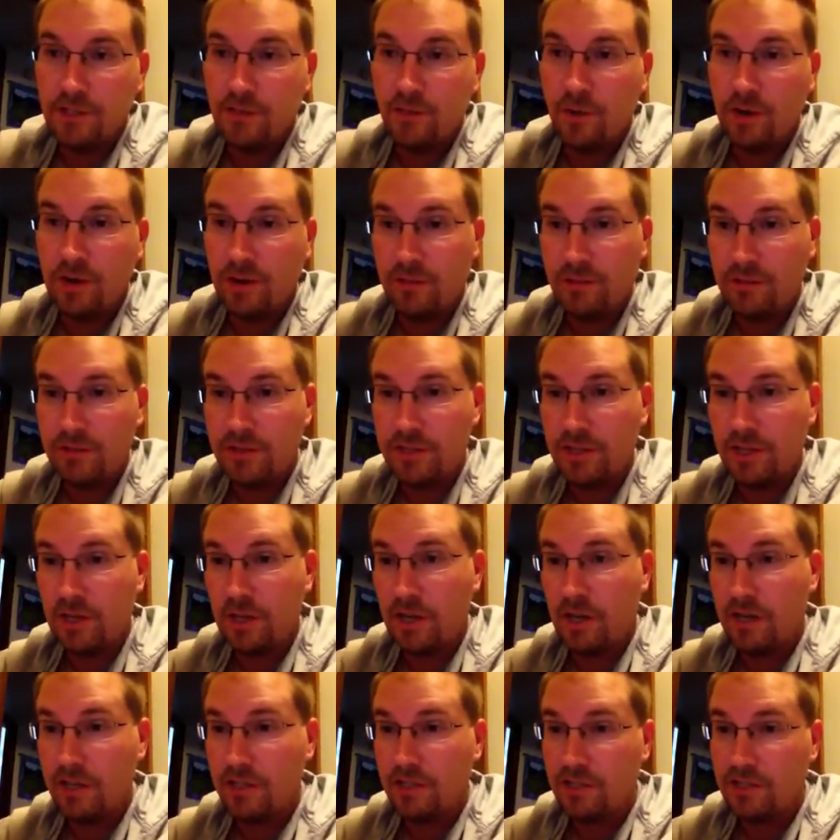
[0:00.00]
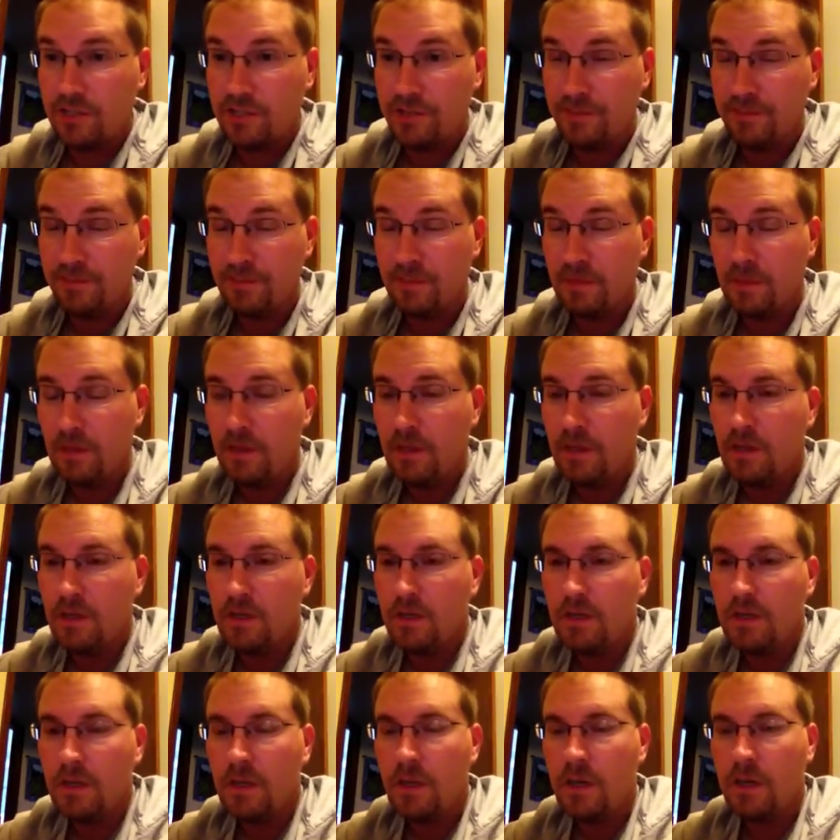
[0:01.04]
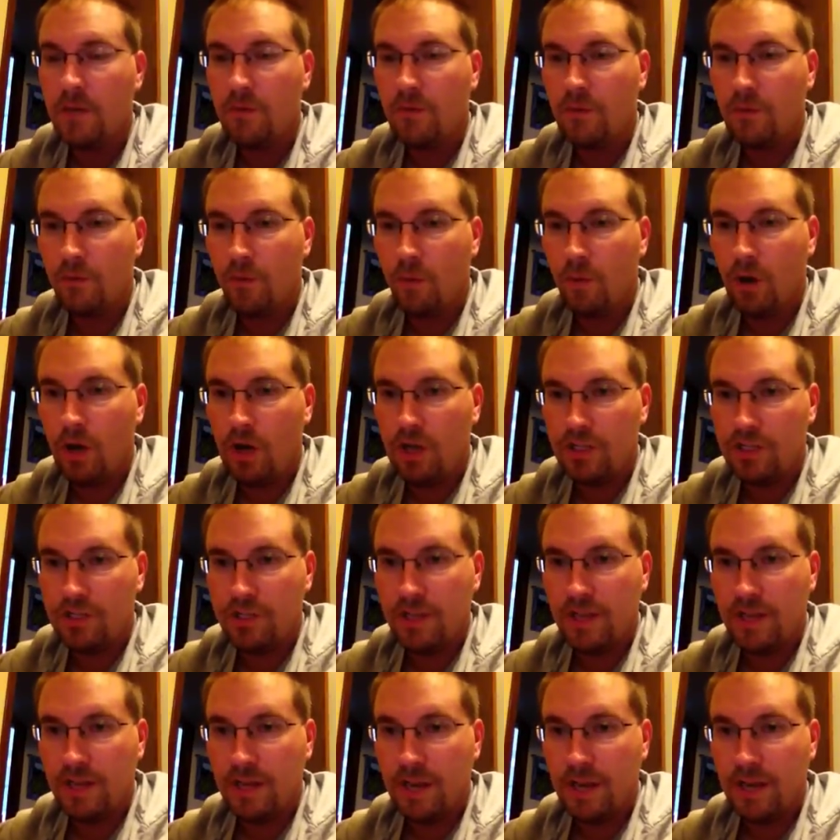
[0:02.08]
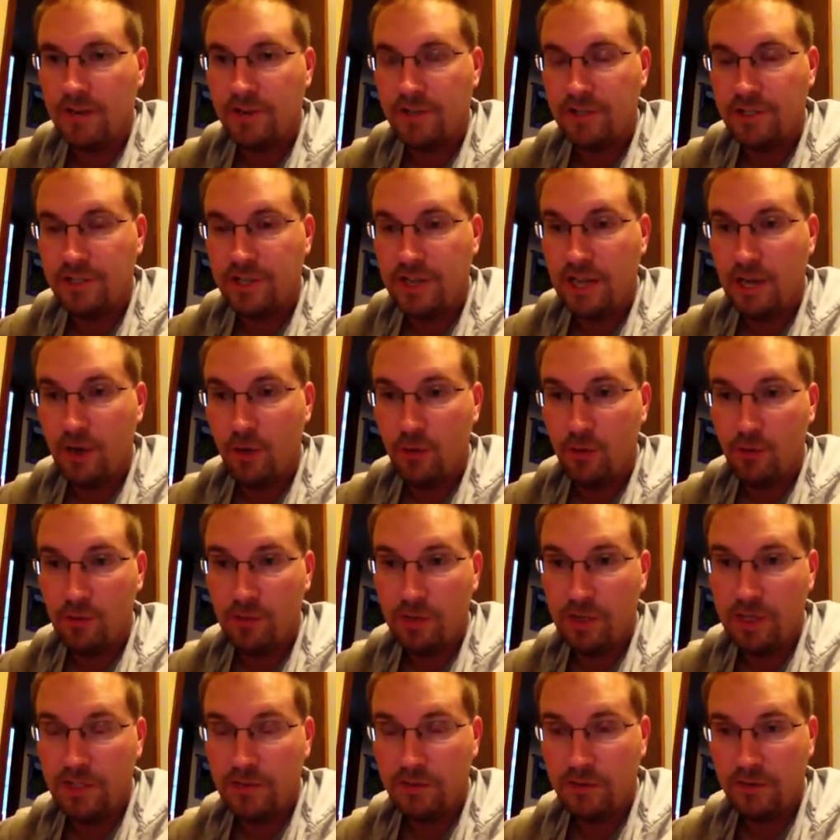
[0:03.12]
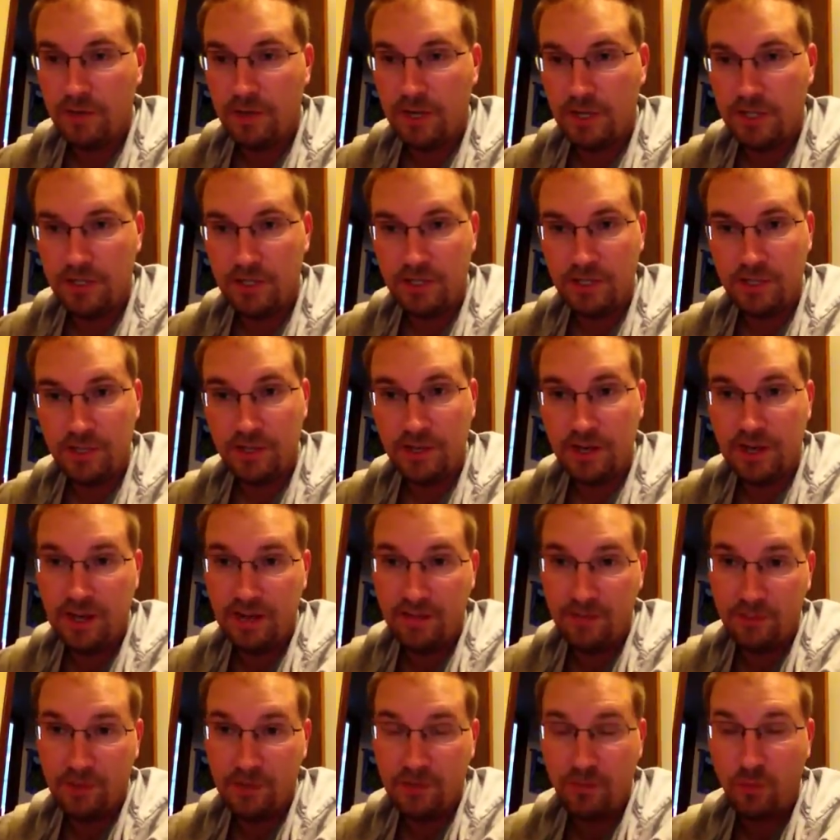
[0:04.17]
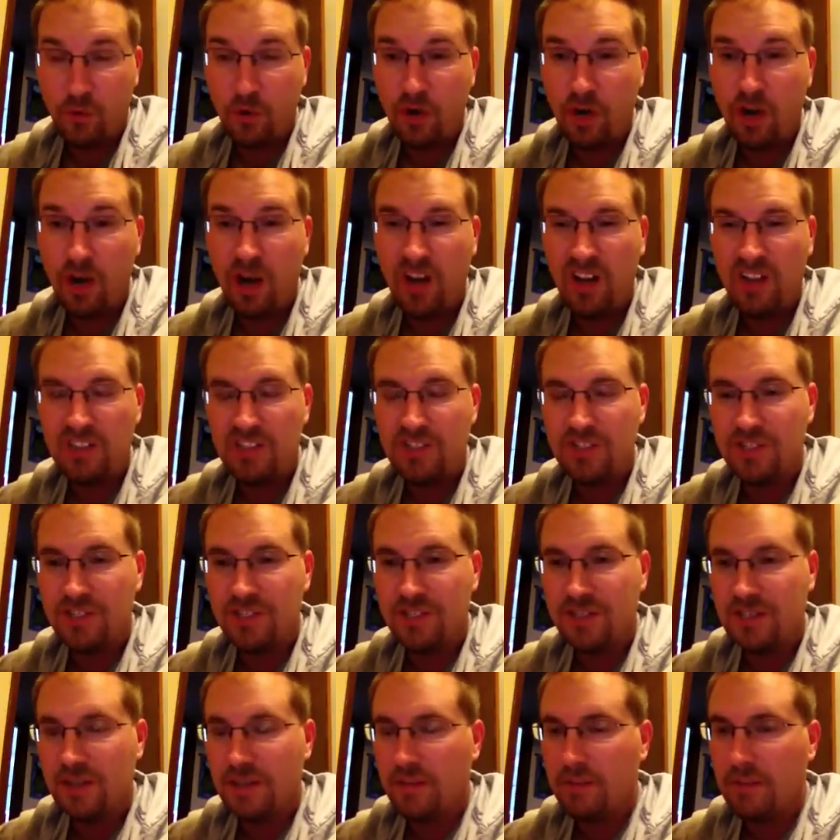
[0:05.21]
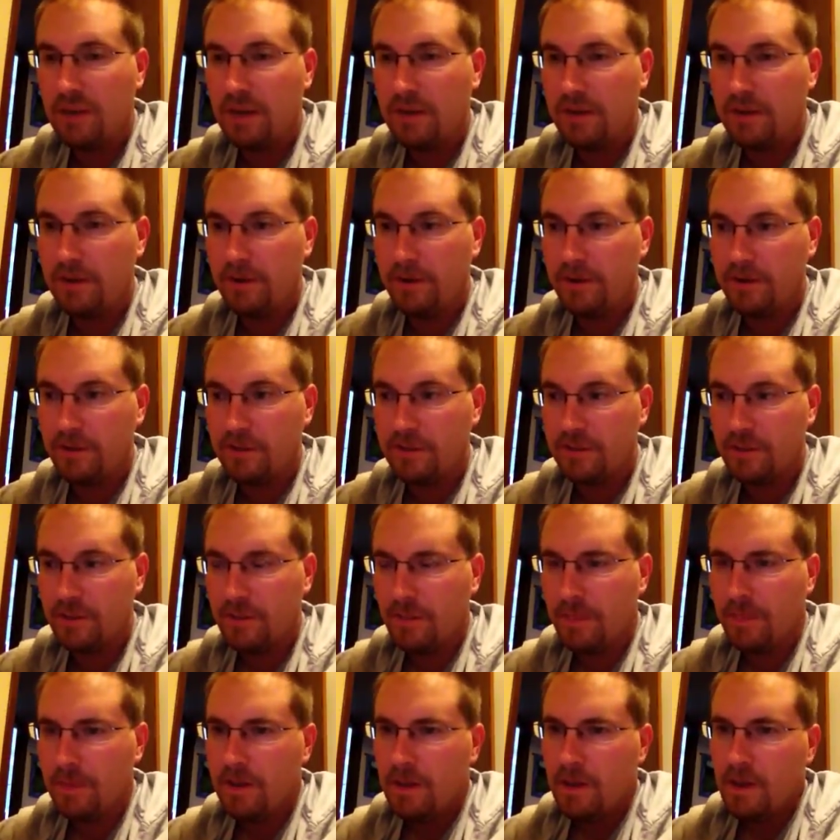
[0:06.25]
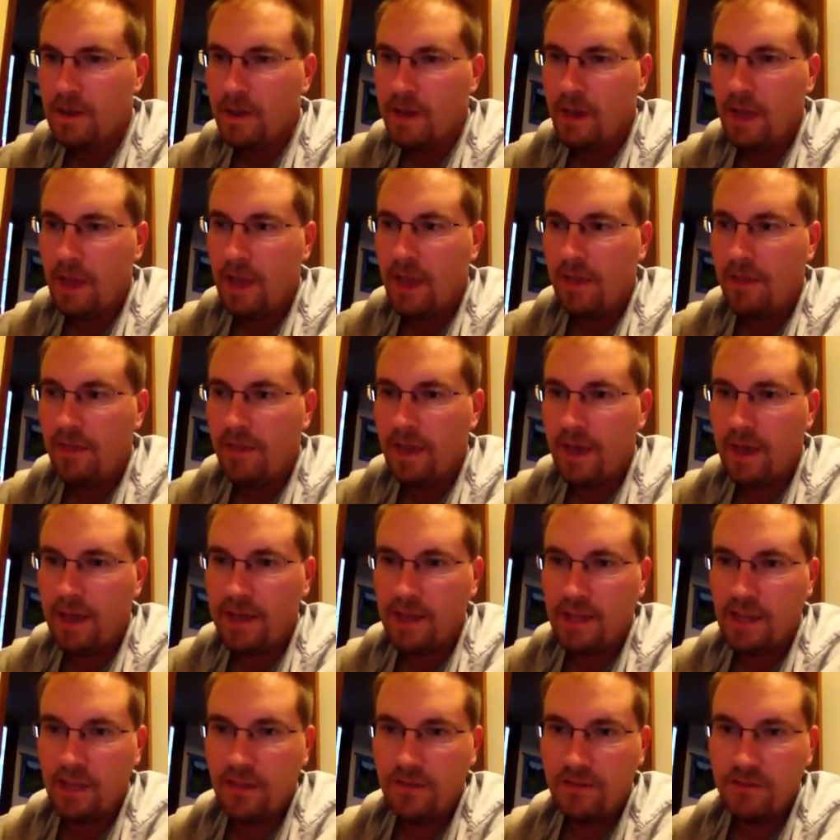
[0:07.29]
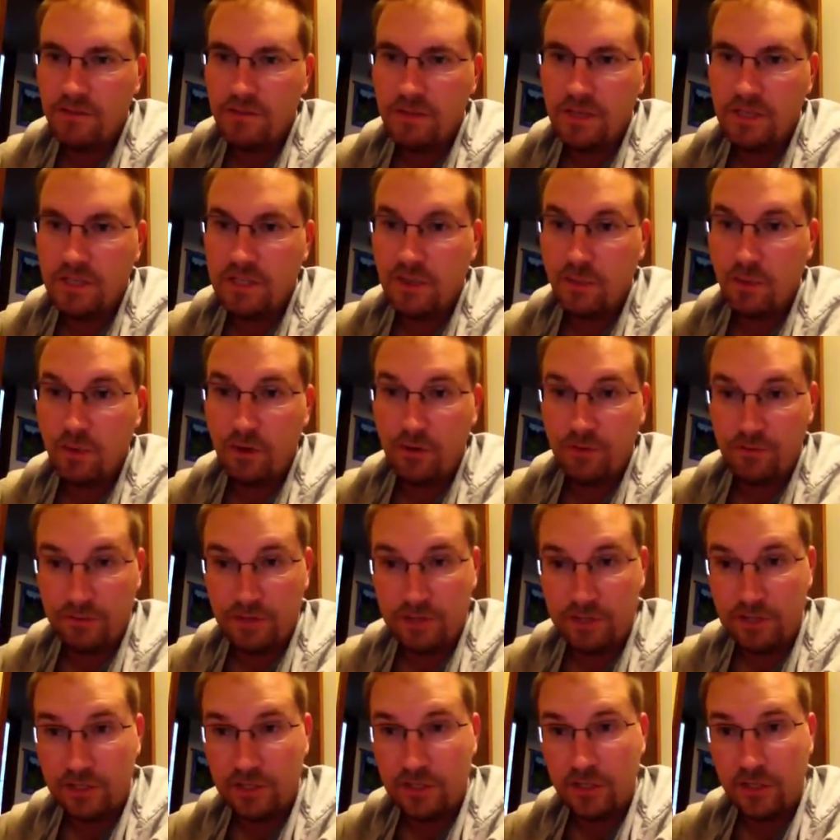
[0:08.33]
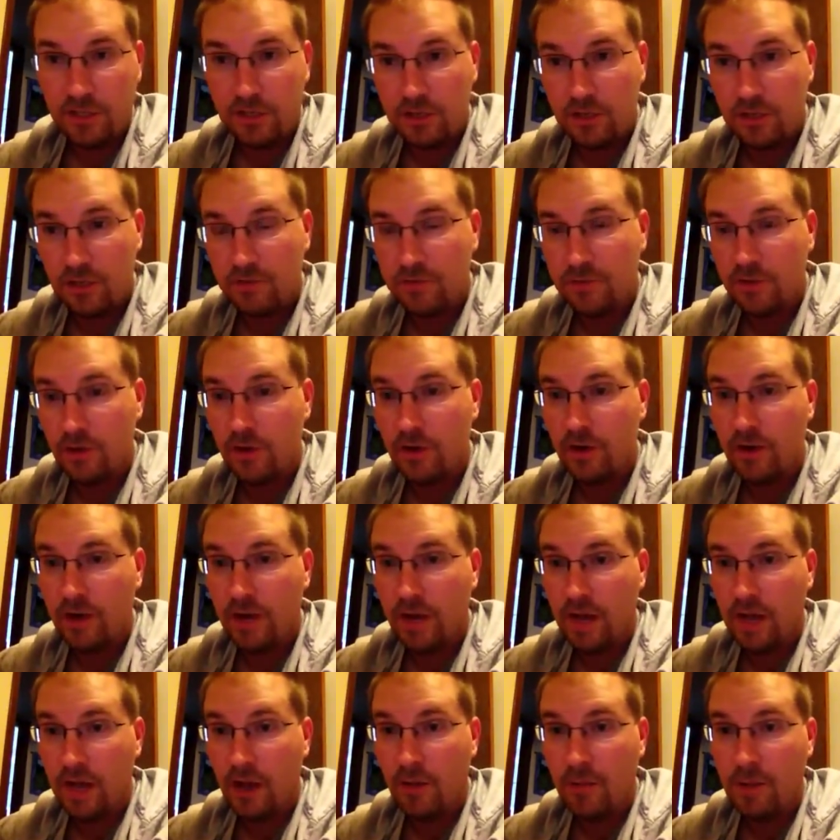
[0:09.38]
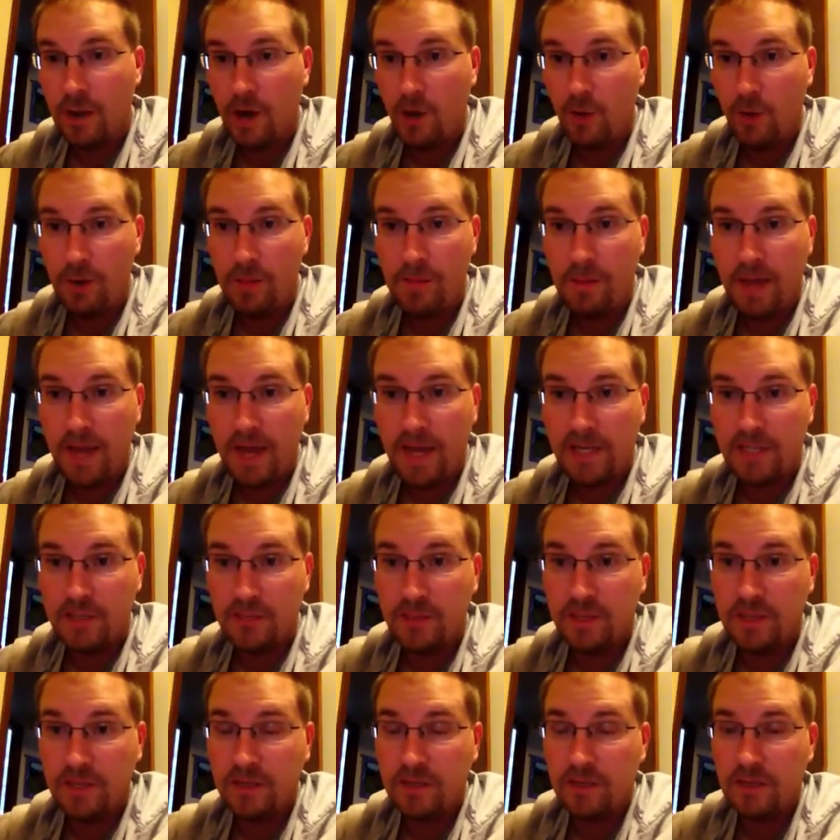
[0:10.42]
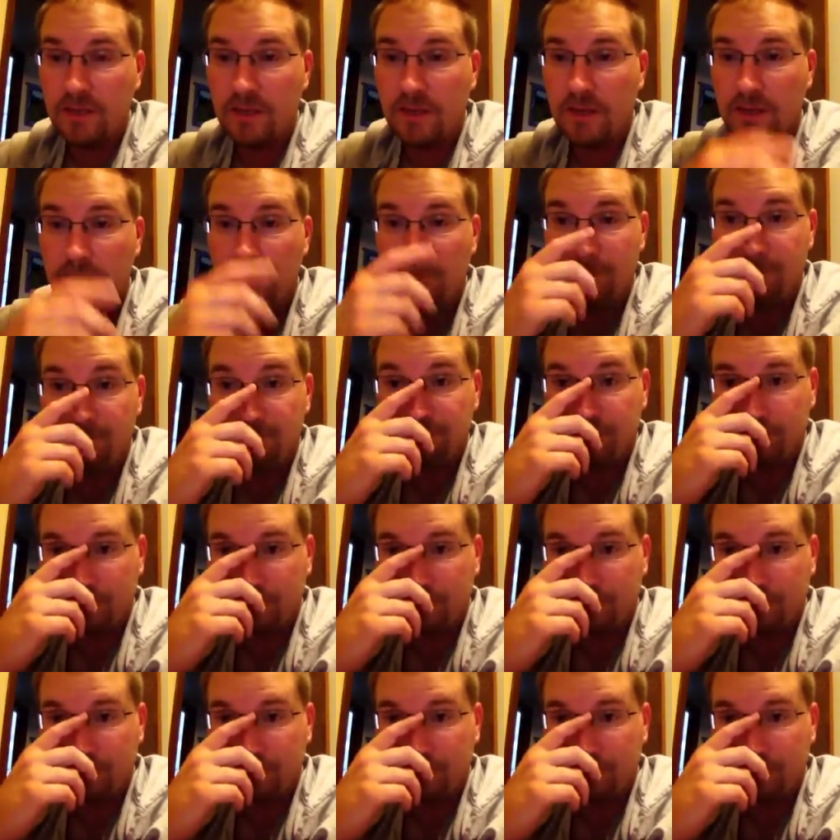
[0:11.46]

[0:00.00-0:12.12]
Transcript: 20% oxygen. Um, we wash that nitrogen out, replace with oxygen. I have much more oxygen in my lungs, and that gives me somewhat of a reserve during um, airway management um,